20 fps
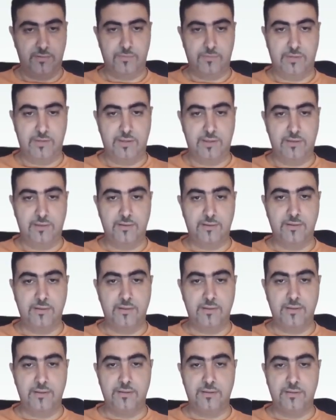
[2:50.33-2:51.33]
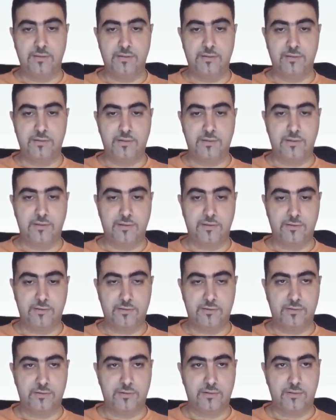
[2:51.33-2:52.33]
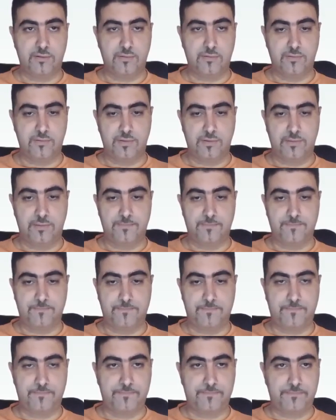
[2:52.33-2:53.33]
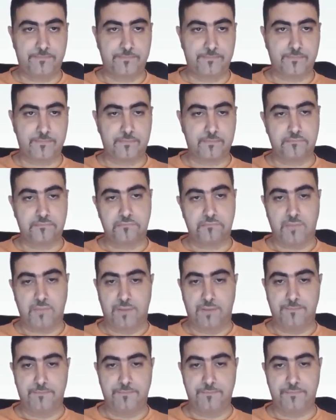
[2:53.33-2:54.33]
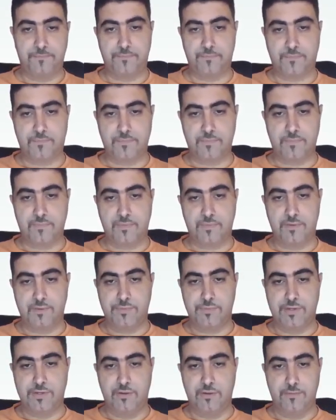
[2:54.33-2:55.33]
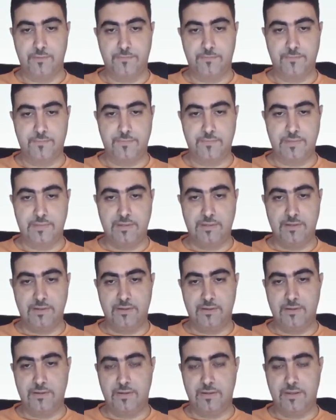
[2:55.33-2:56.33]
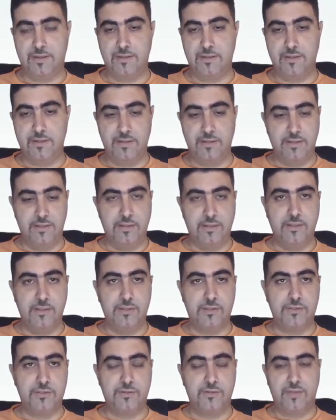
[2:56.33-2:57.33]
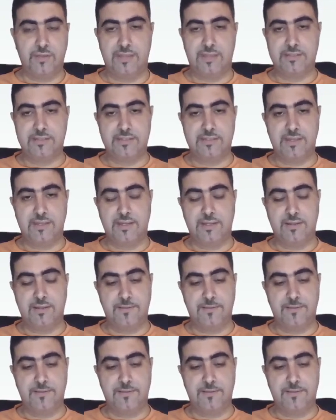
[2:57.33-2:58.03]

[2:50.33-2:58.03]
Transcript: Okay, so yep, yeah, there we go. Okay, so that's